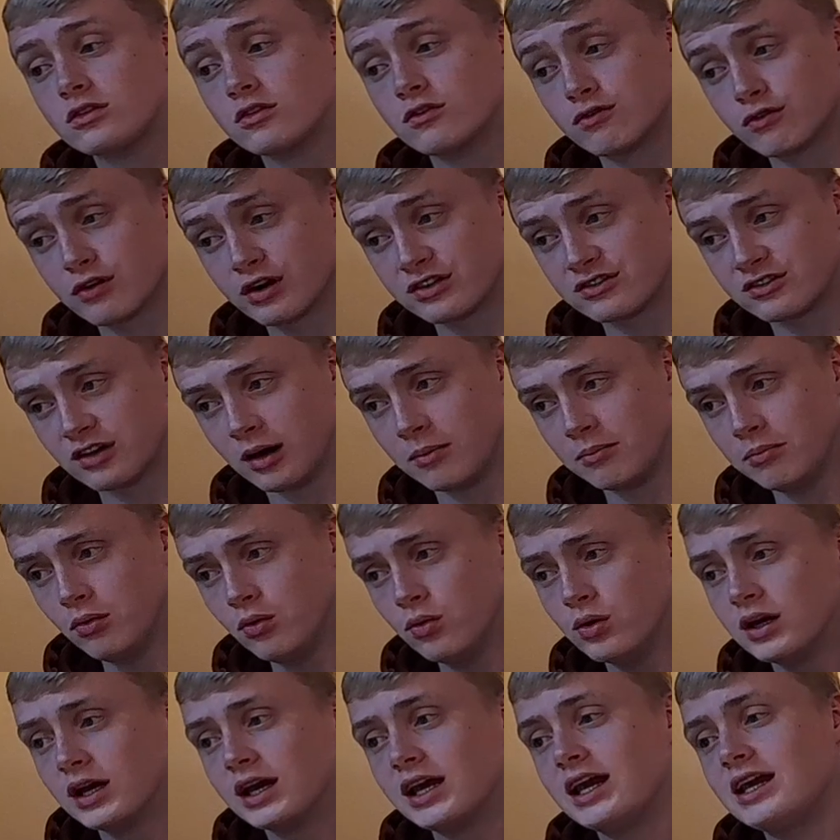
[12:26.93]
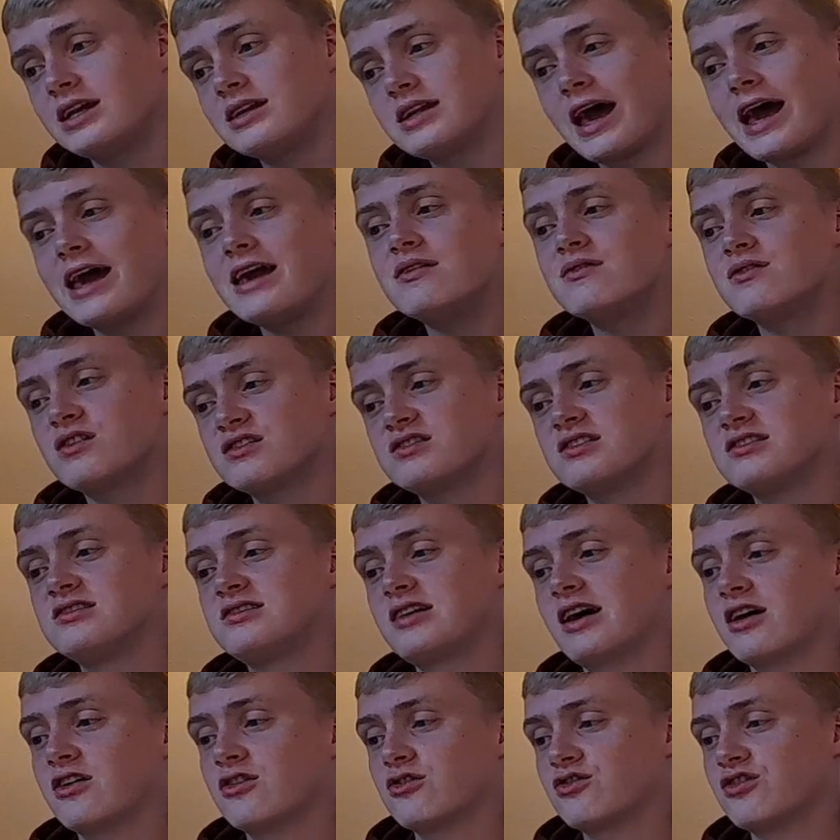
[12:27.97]
For example, in A versus
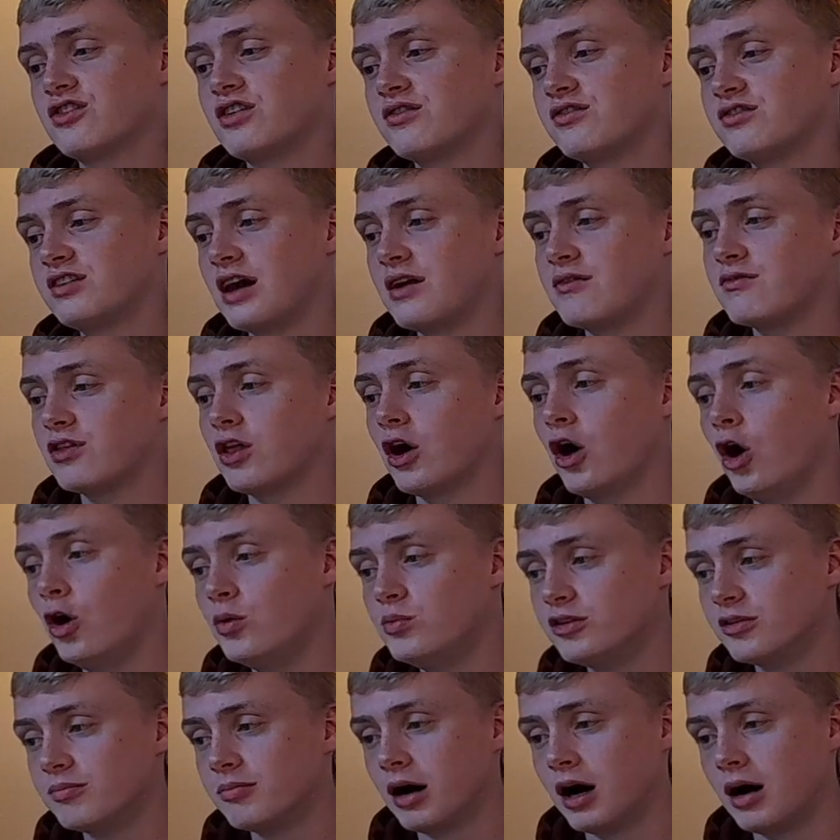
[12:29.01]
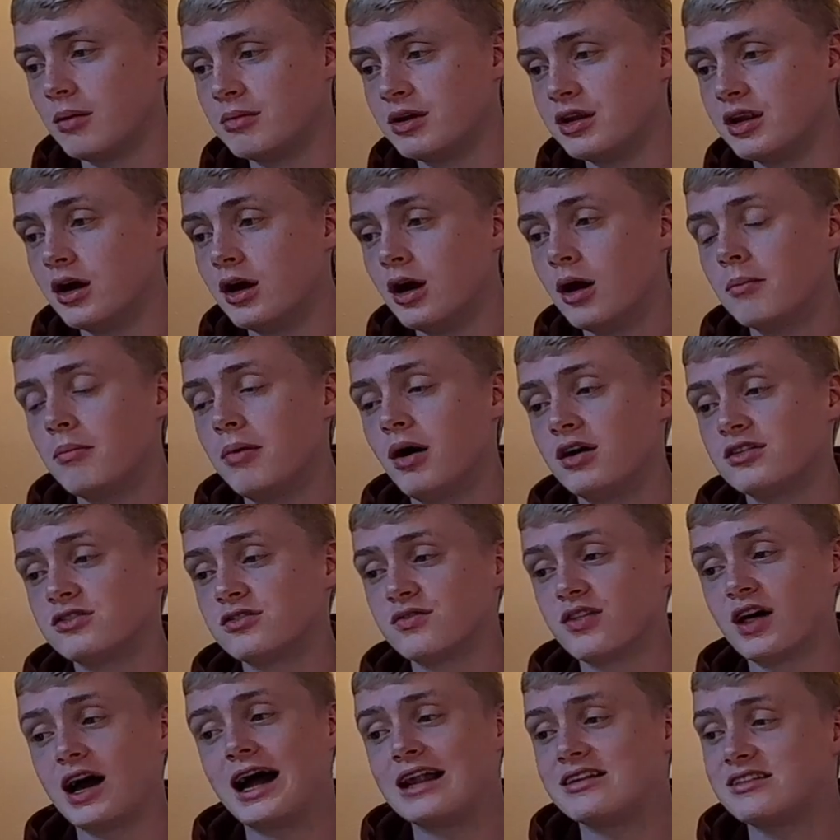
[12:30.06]
Secretary of State for the Home Department, part of
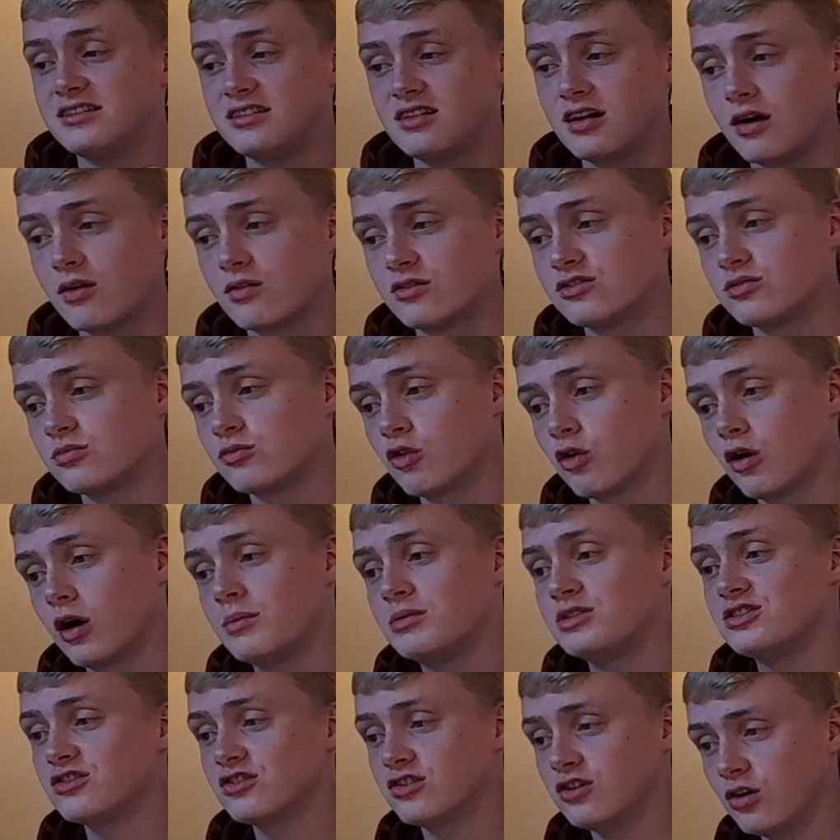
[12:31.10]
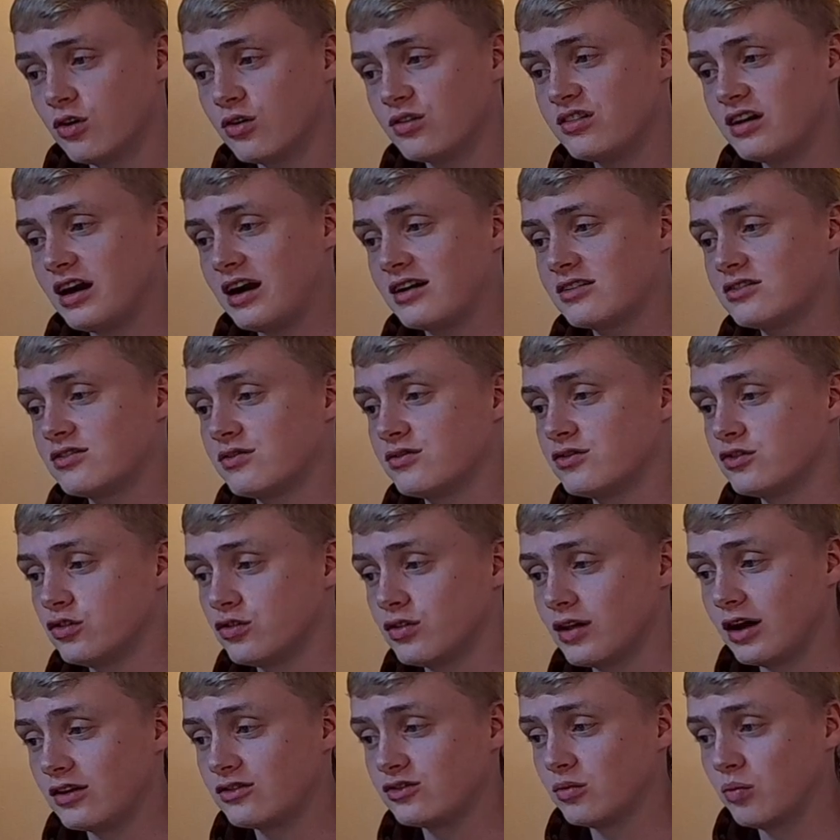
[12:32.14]
the Anti-Terrorism, Crime and Security Act of
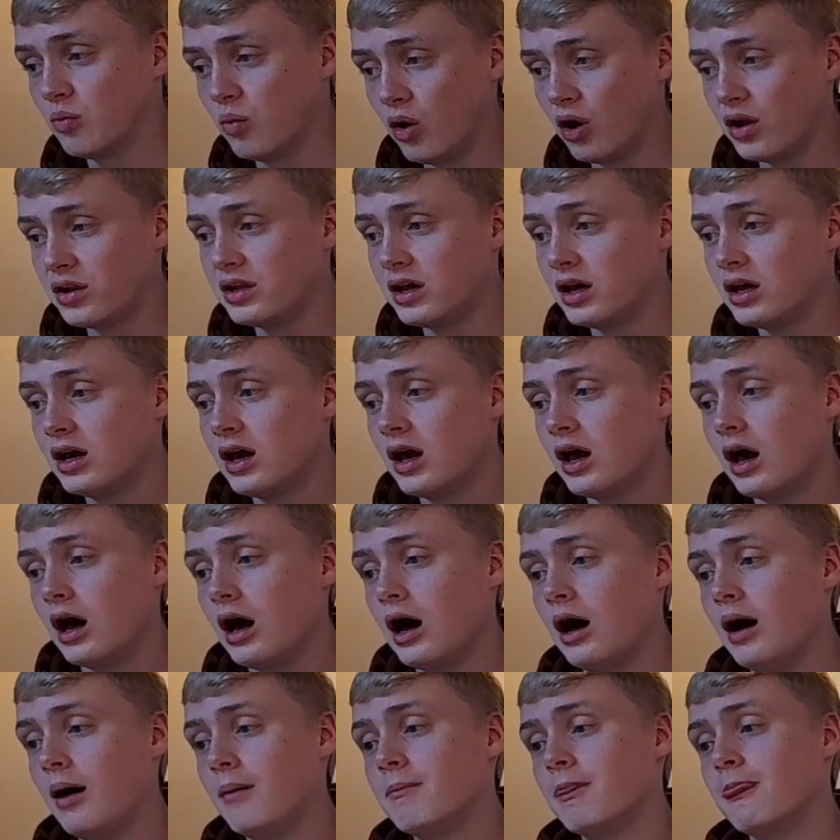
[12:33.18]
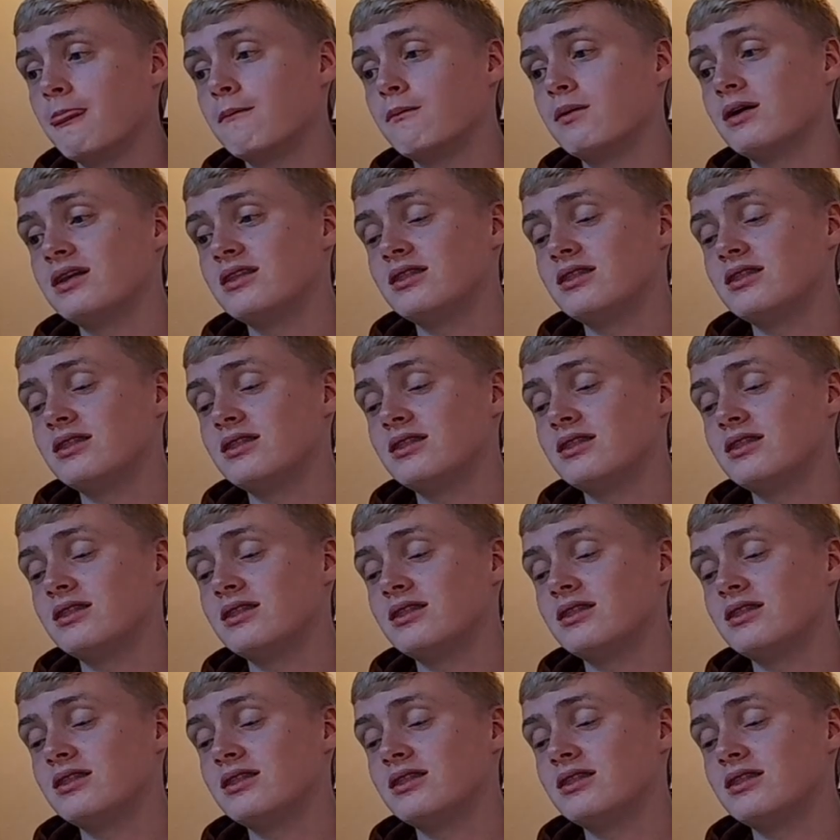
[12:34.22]
2001,